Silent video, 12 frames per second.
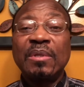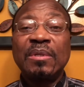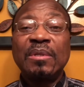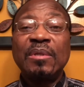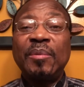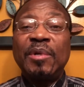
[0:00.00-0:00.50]

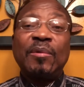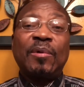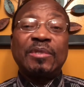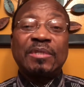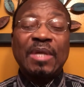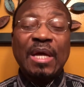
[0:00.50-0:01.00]
Nobody
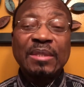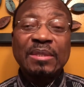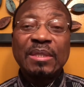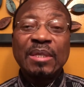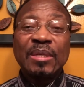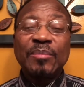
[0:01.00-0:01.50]
wants that.
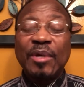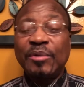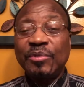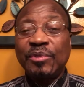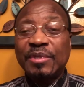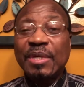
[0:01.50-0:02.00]
But
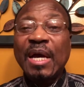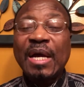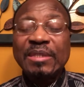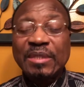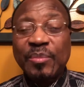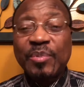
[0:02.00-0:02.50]
you share
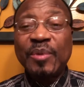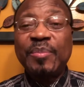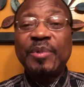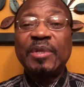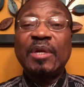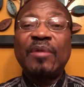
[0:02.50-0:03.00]
as
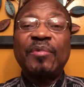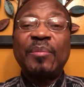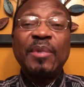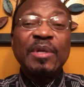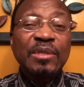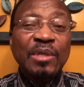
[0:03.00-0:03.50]
appropriate. Have a
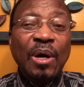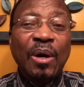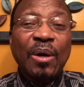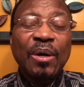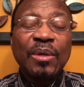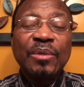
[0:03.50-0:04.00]
mentor
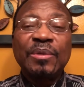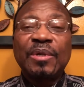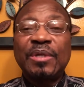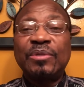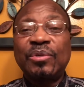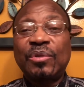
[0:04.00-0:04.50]
you
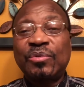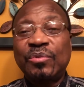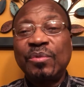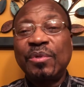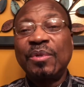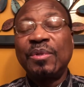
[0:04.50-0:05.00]
can talk to
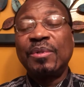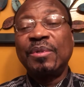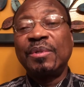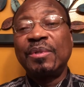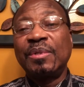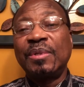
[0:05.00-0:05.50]

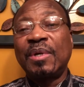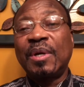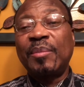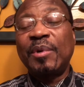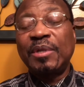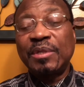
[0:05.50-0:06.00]

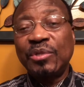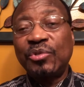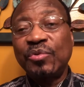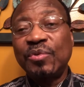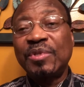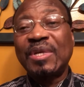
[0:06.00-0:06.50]
about
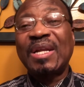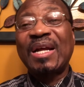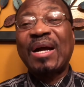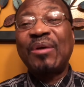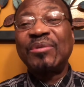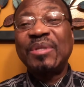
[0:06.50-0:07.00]
issues, an
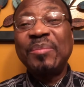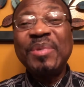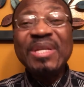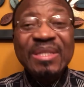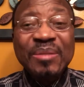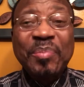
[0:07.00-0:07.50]

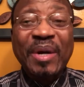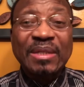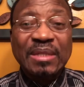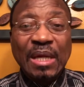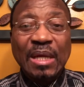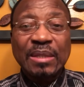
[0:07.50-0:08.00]
accountability
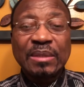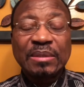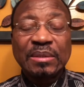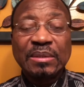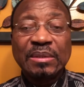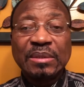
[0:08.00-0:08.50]
partner.
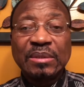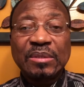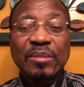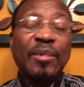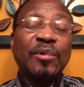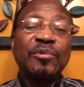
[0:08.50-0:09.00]

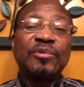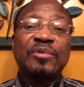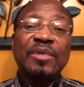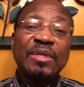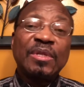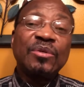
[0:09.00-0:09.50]
Someone who will
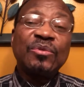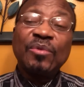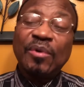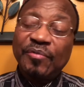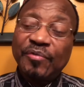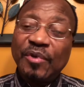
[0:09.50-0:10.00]
strengthen you
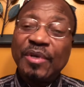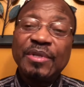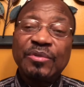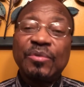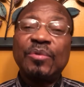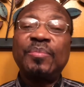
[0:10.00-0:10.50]
of your
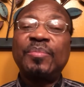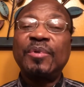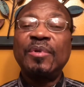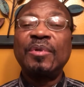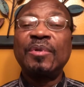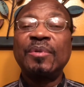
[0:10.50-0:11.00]
age group.
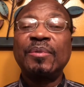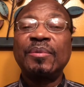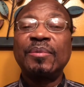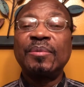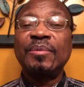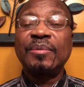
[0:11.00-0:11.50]

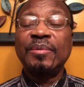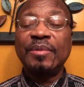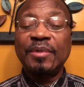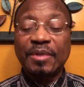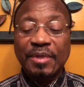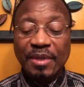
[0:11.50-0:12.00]

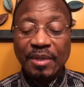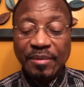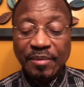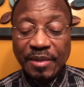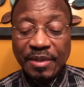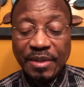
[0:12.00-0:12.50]
Okay,
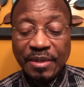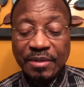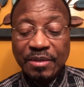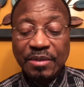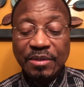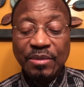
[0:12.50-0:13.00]
when
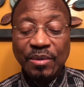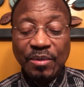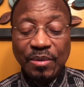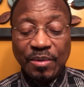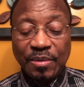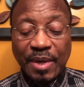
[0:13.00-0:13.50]
things don't
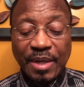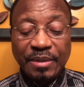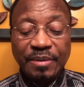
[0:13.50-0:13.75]
go right.